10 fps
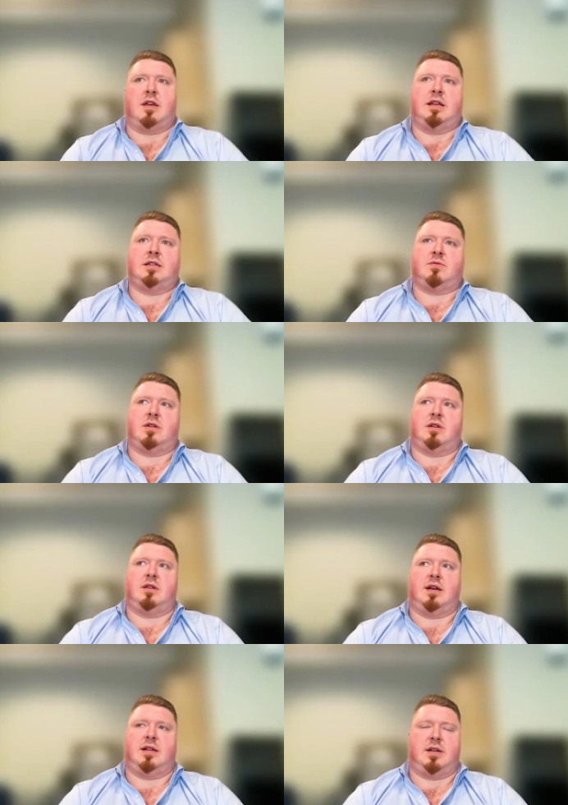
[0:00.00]
thing I just wanted to
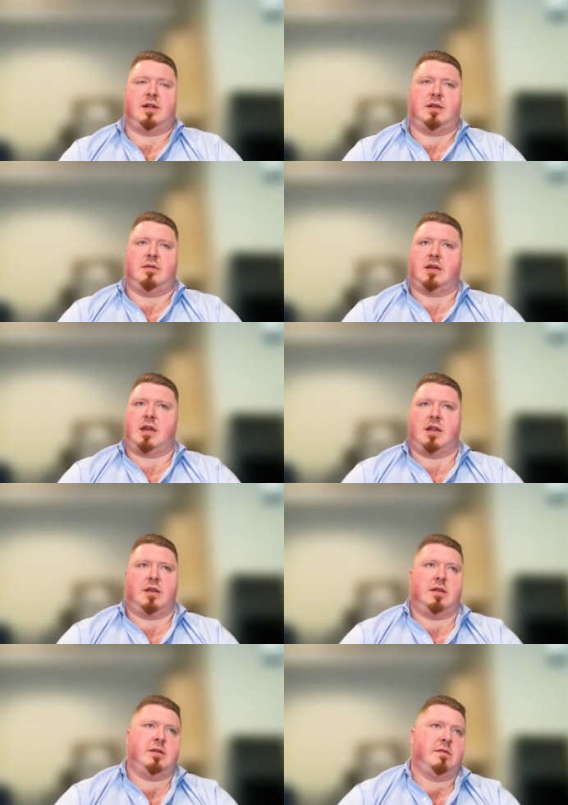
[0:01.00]
touch on,
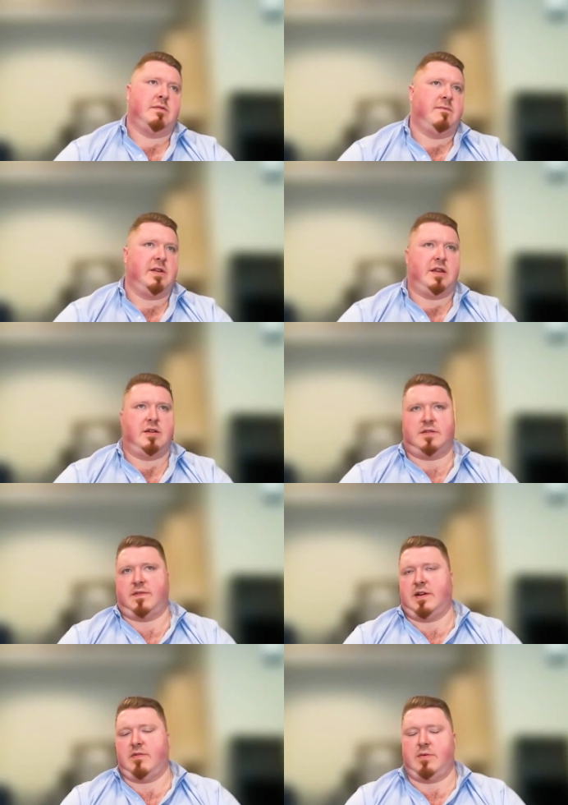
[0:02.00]
again, videos
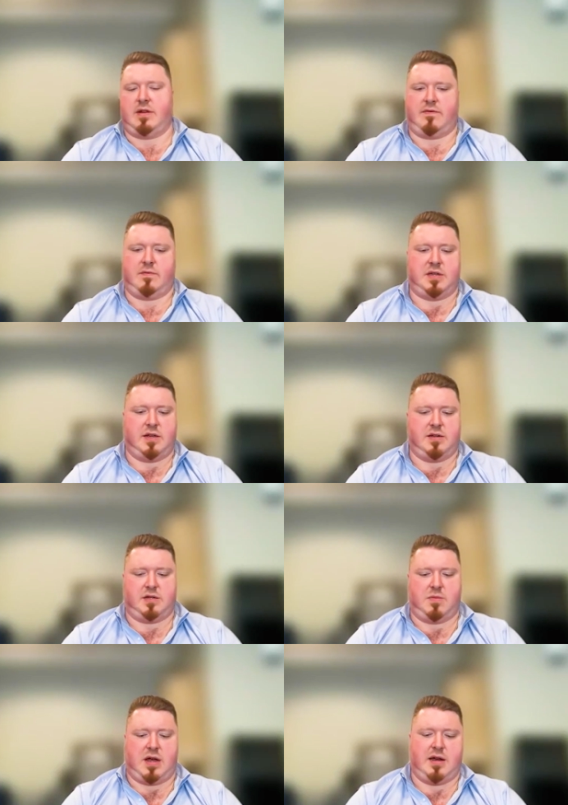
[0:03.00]
for everybody from sellers
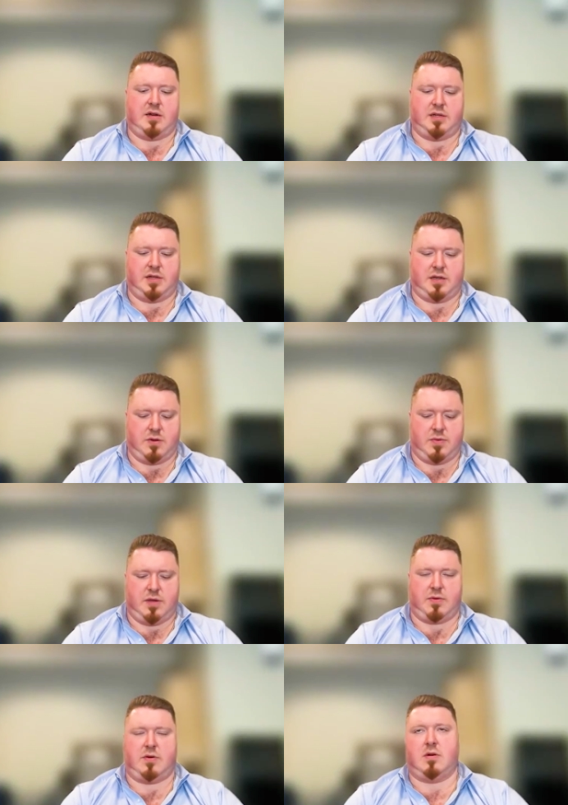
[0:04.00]
to buyers to new
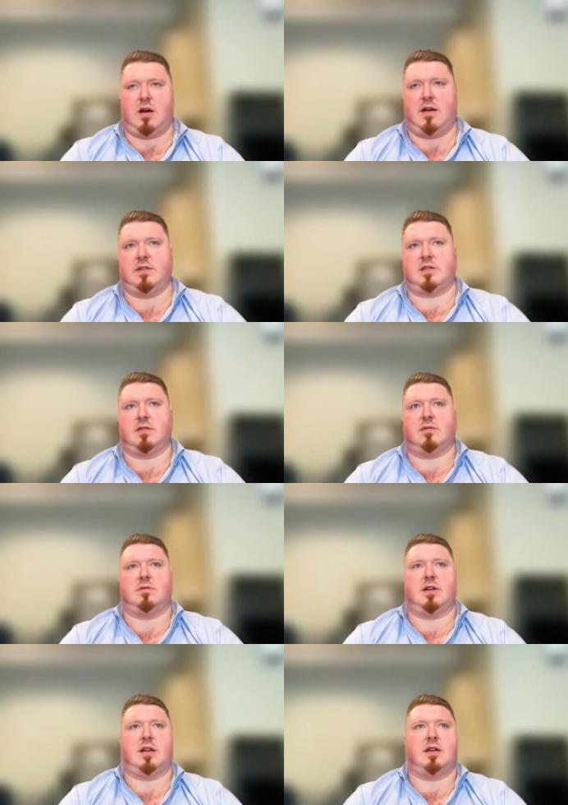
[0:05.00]
people, obviously
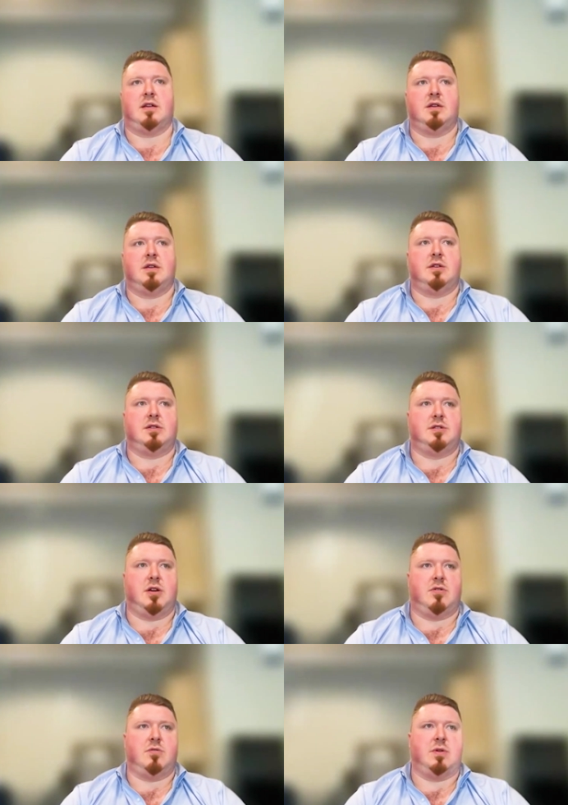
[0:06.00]
trying to
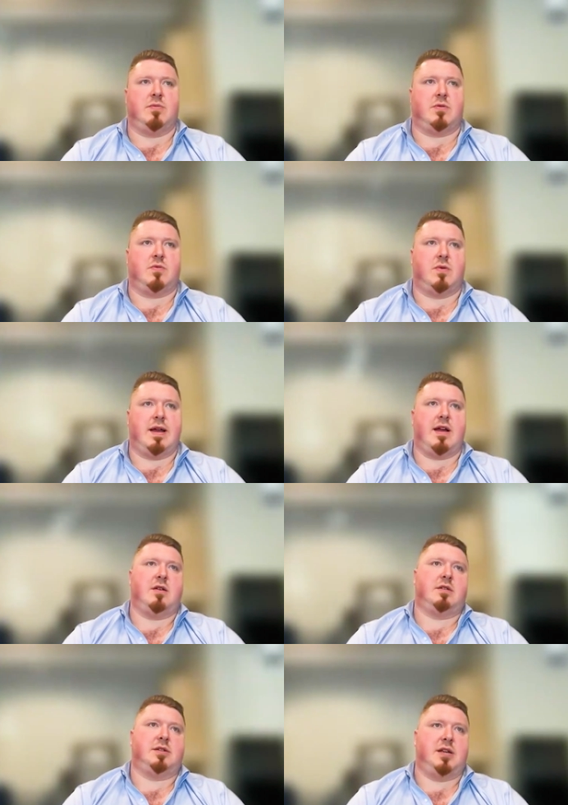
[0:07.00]
show new people
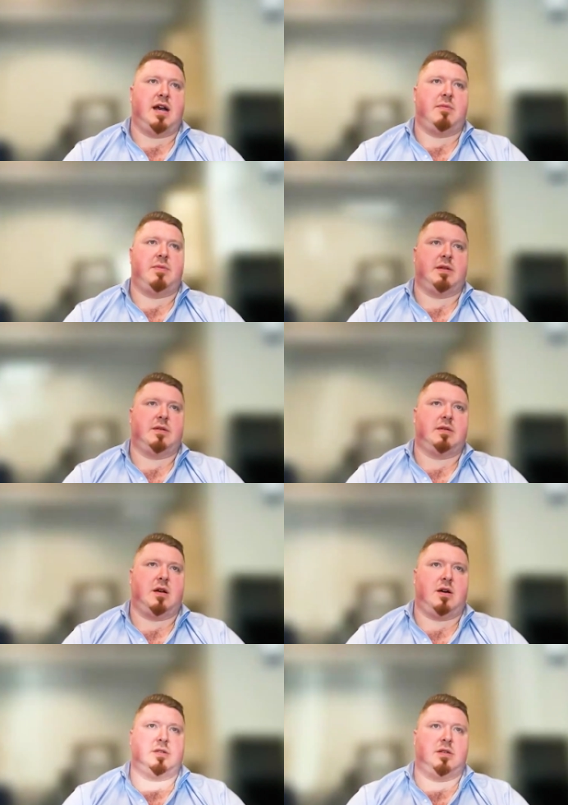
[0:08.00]
where to shop and
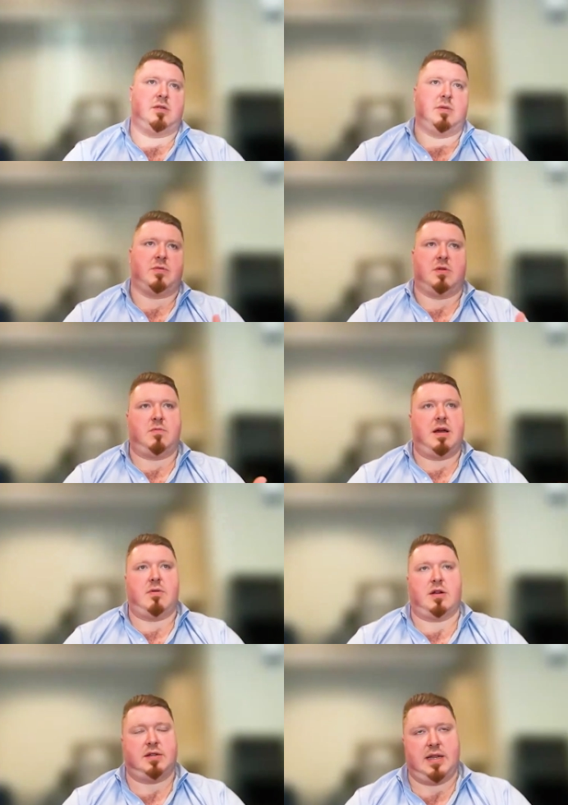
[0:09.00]
also people that might
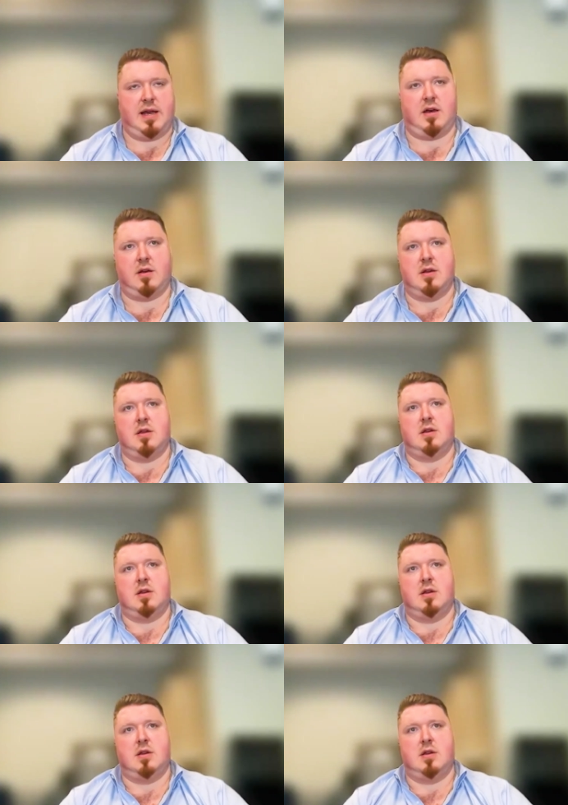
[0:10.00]
want to sell.